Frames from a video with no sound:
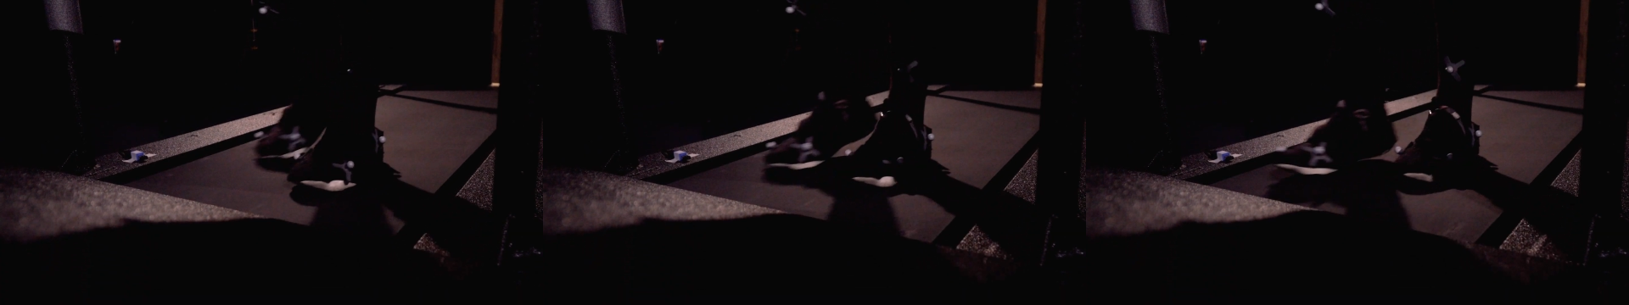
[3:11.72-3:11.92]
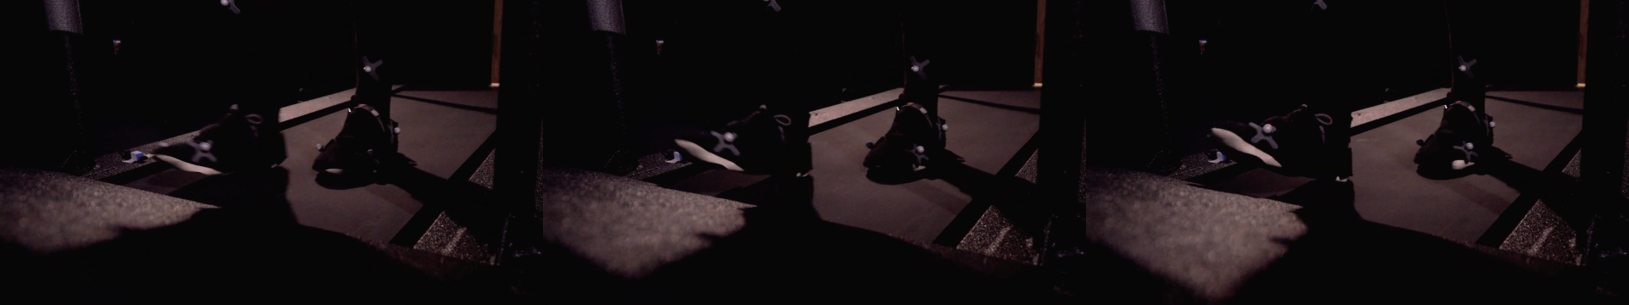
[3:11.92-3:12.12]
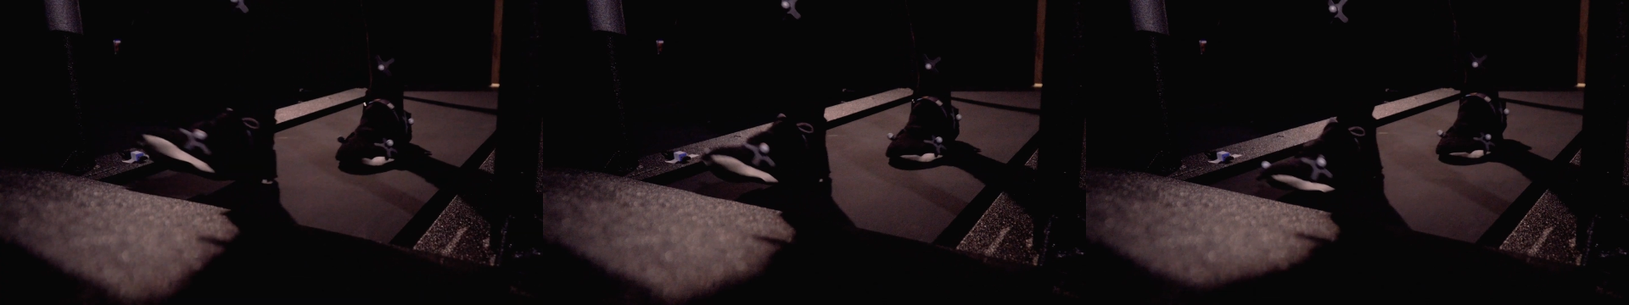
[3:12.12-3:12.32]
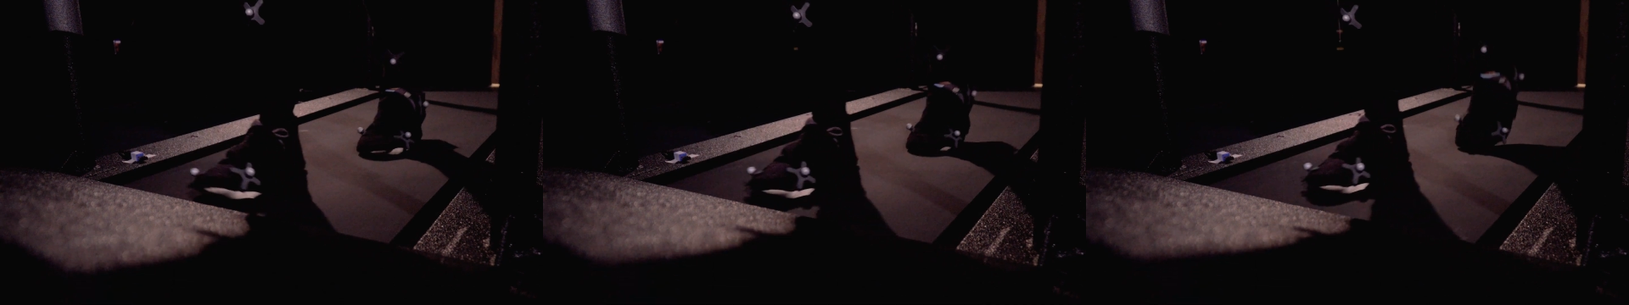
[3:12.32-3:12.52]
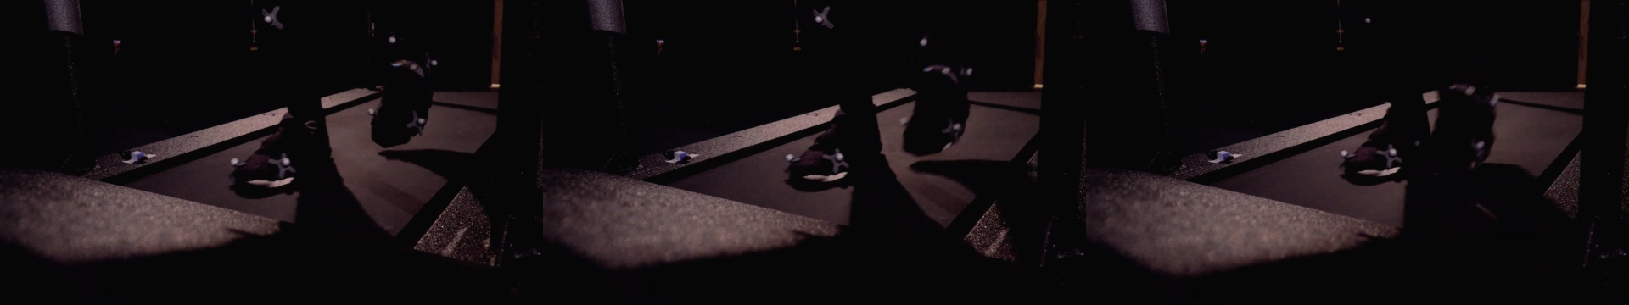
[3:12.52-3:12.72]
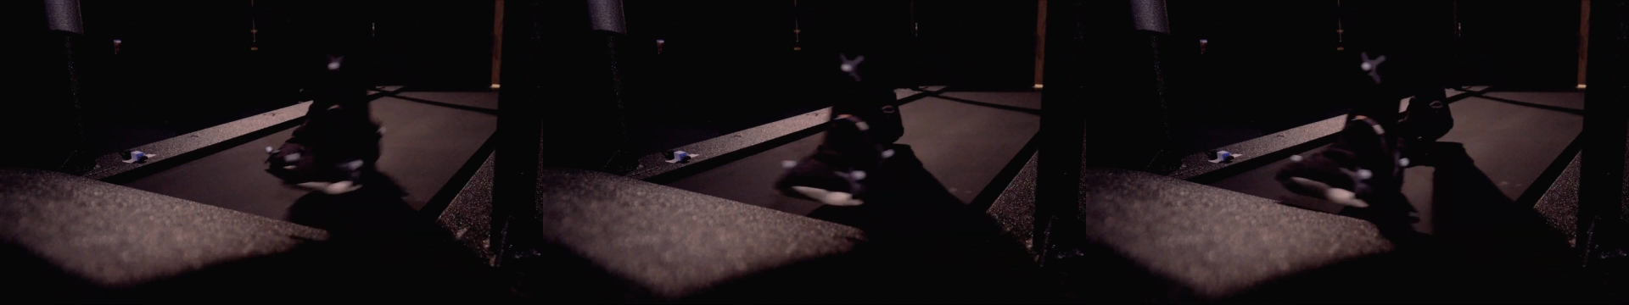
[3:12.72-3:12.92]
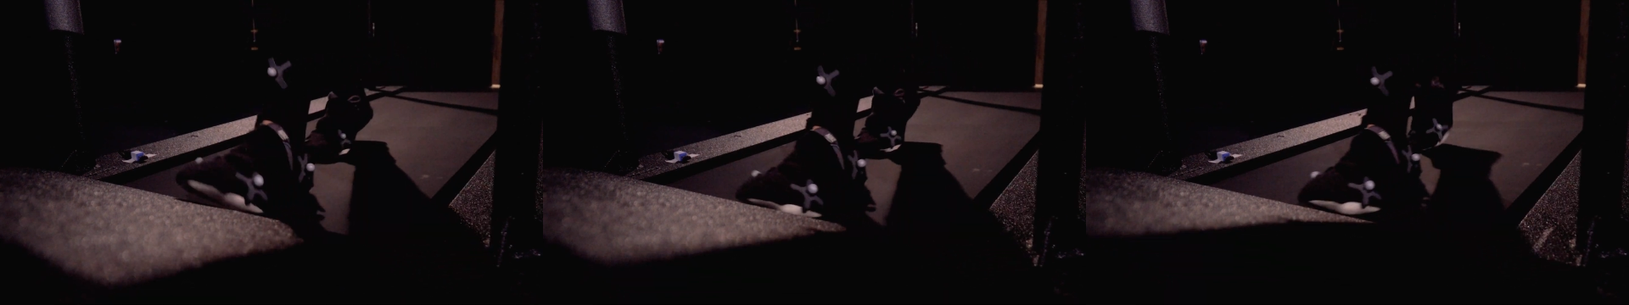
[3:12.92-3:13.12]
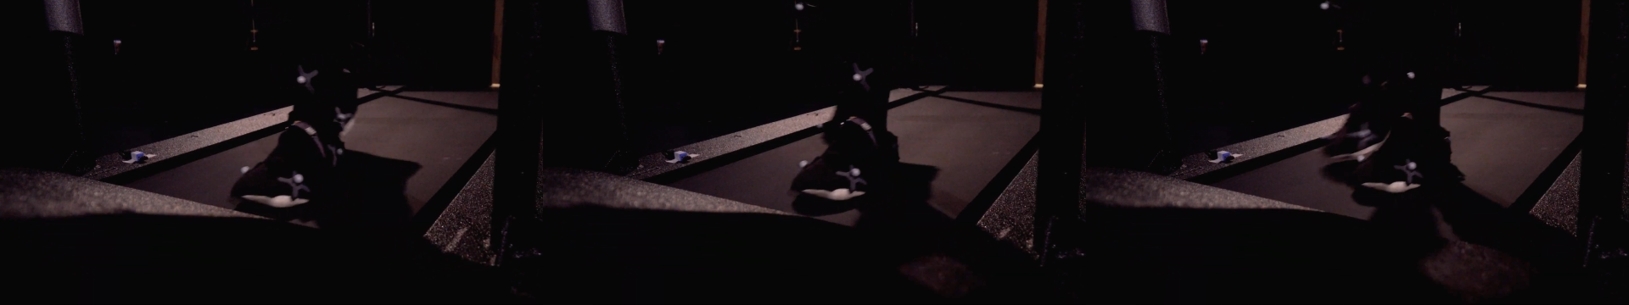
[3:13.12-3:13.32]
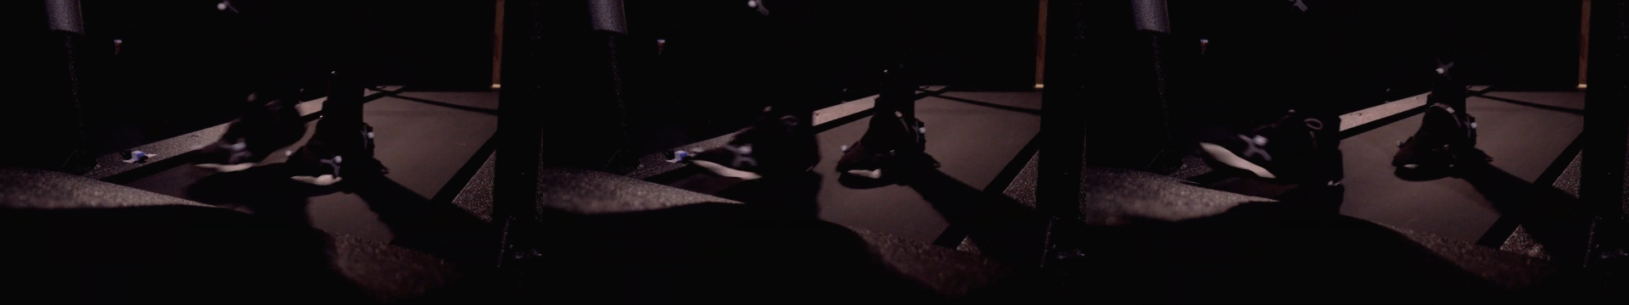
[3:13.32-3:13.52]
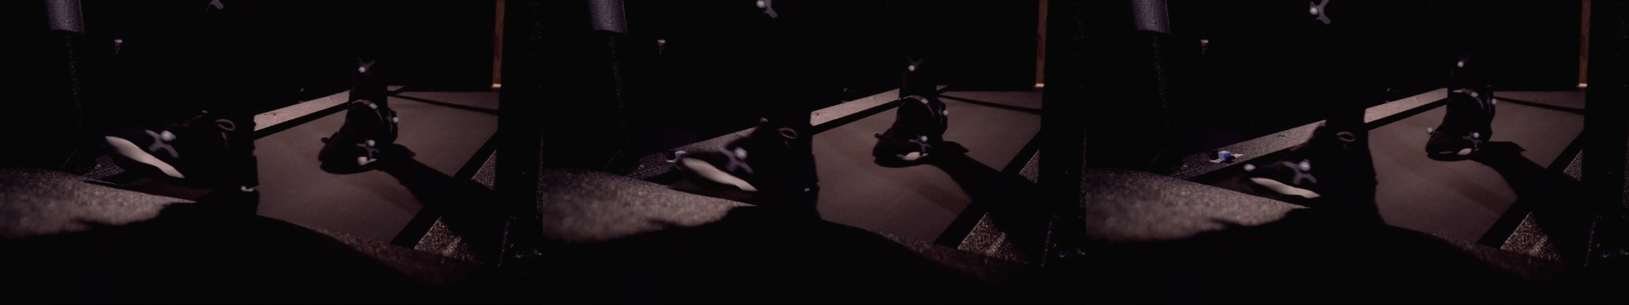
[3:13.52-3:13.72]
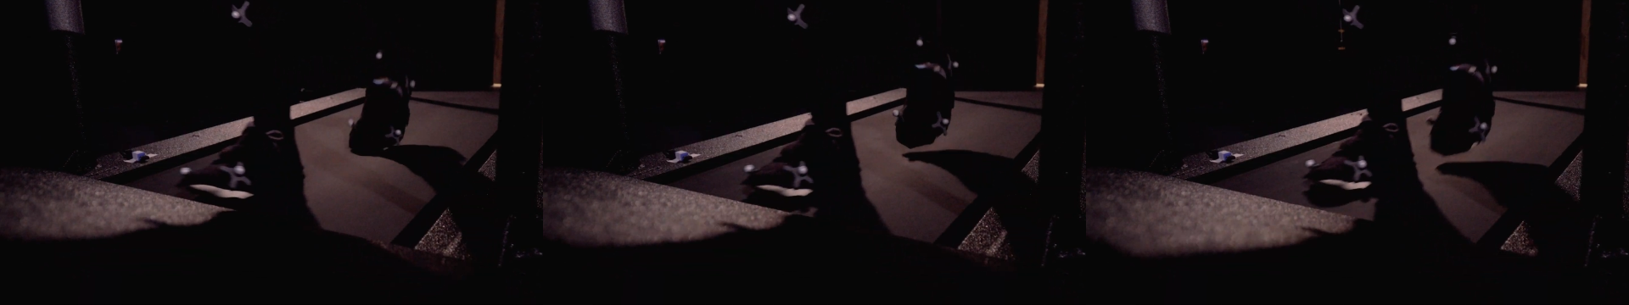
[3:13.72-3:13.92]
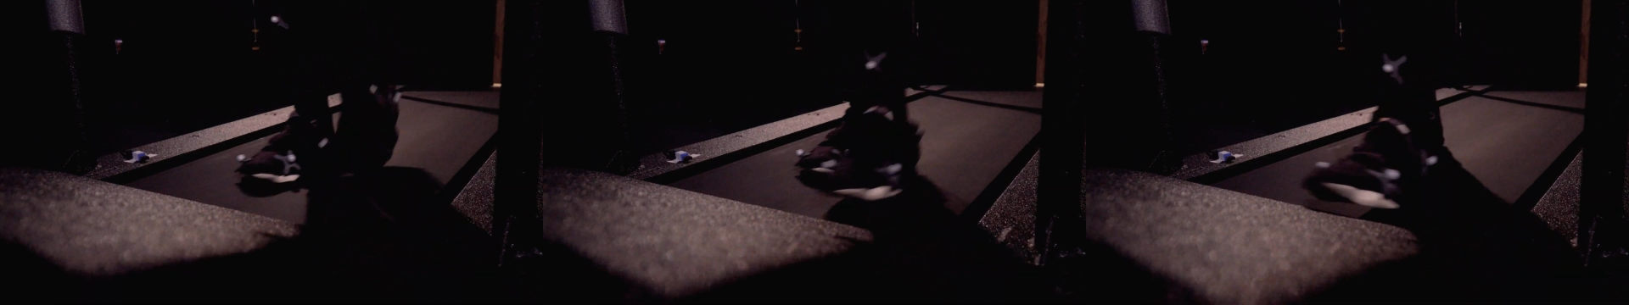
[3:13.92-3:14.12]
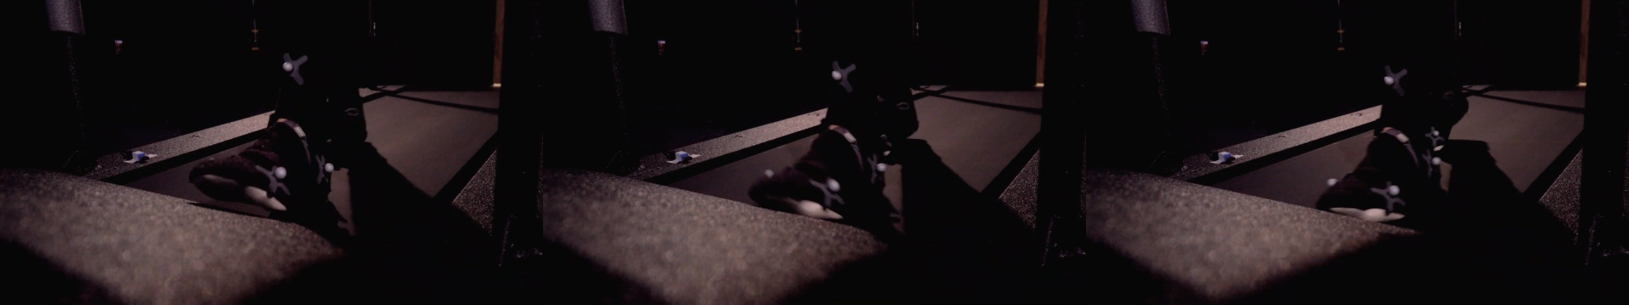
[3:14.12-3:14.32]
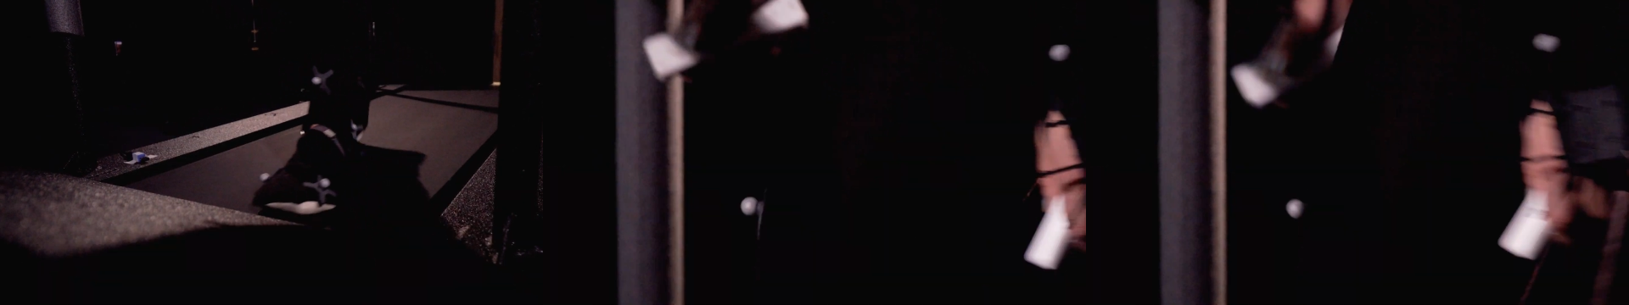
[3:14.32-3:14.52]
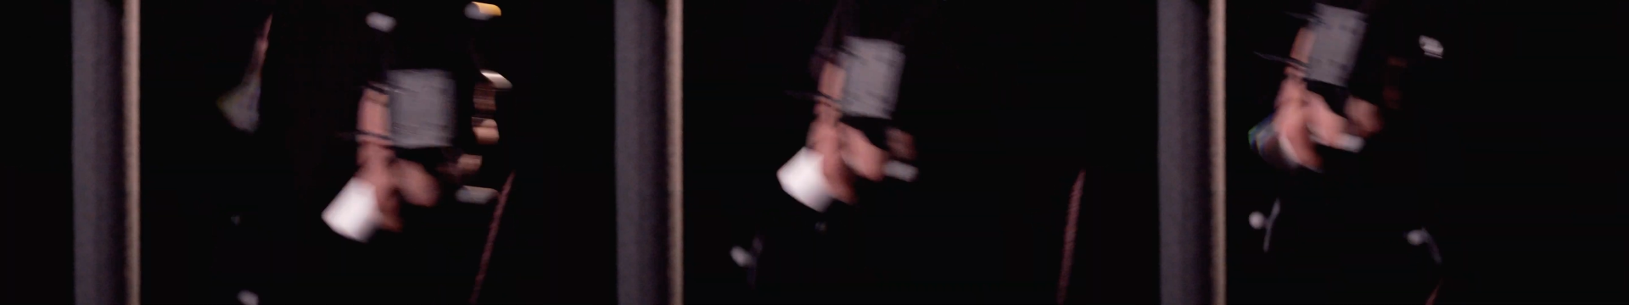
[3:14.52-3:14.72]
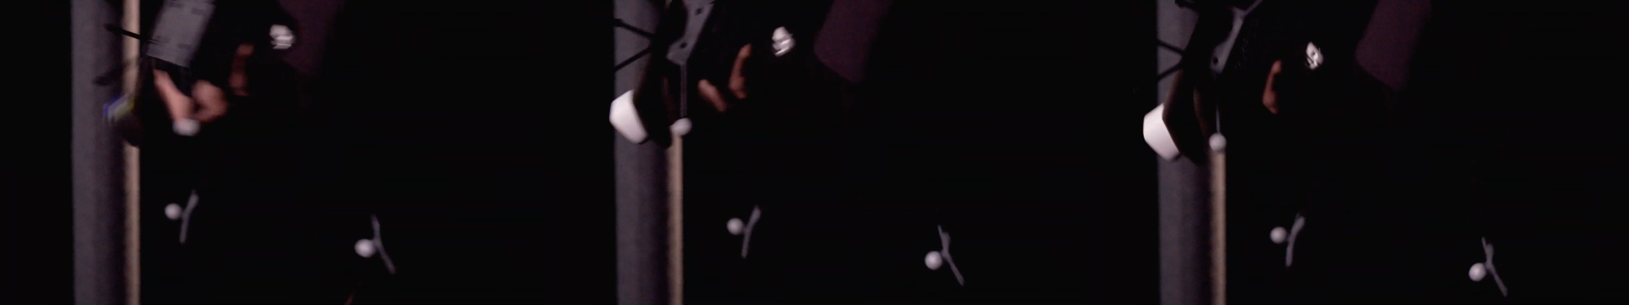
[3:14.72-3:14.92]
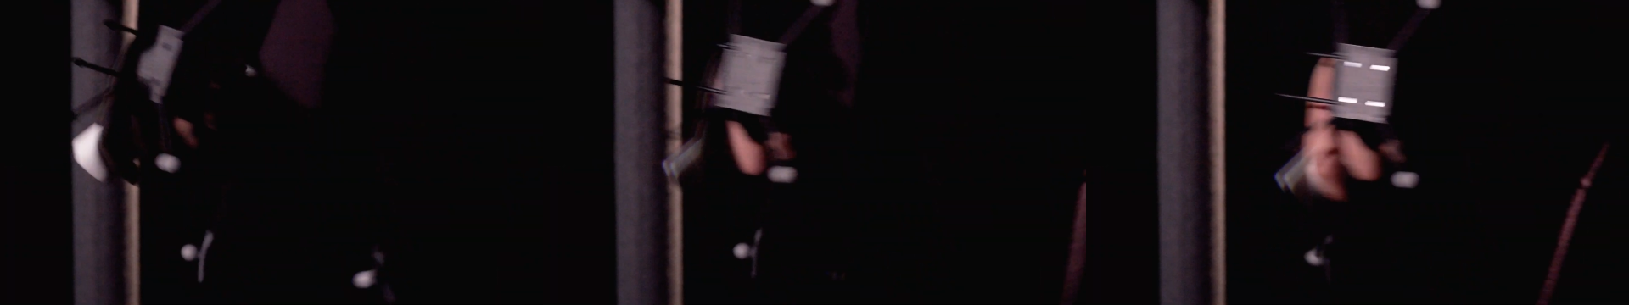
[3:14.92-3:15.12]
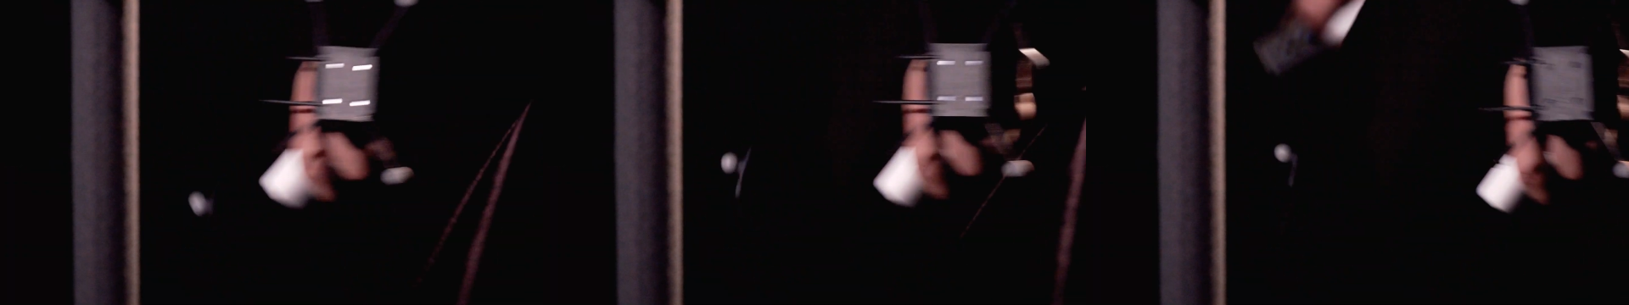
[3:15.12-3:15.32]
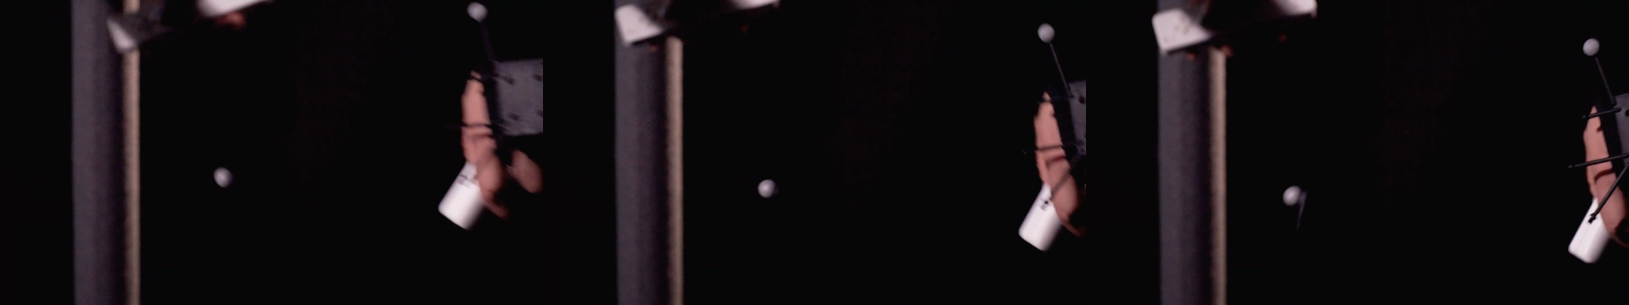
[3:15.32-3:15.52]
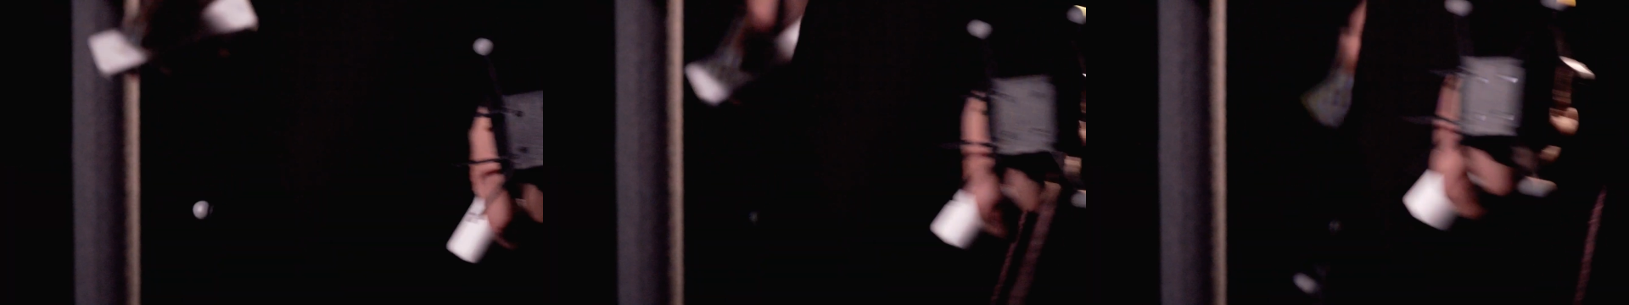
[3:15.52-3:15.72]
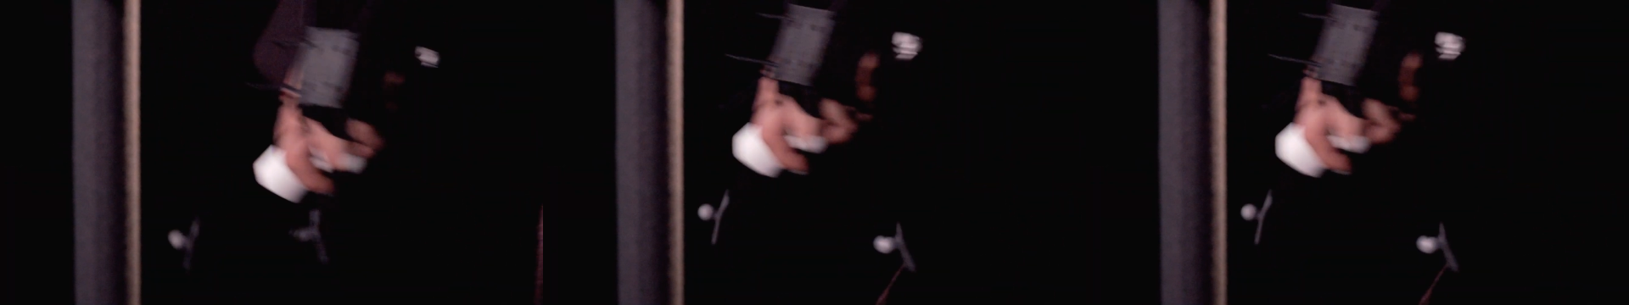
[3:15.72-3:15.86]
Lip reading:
No face is visible, so there are no lips to read.